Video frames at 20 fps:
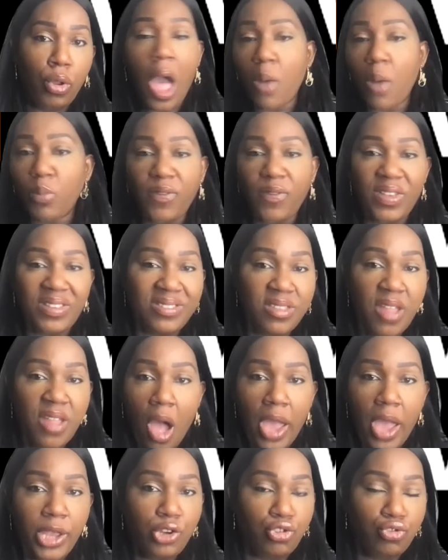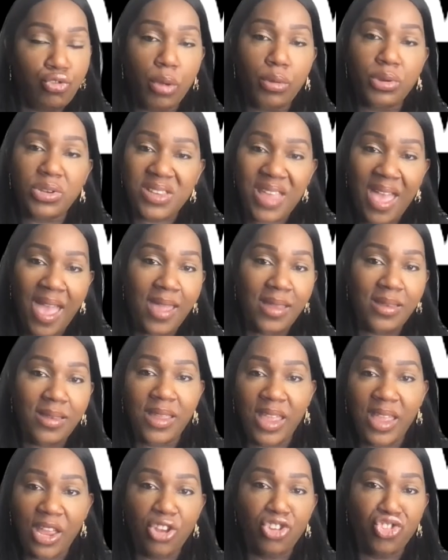come with his
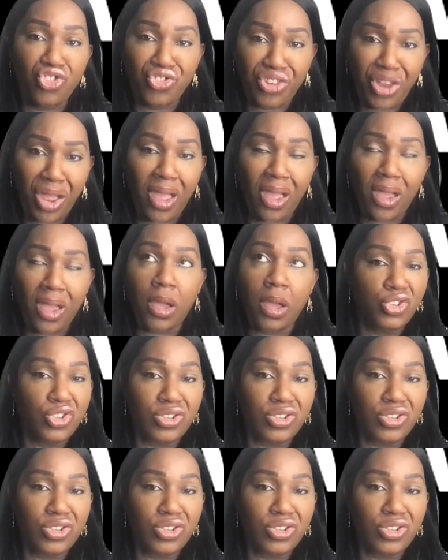9/10-inch dick,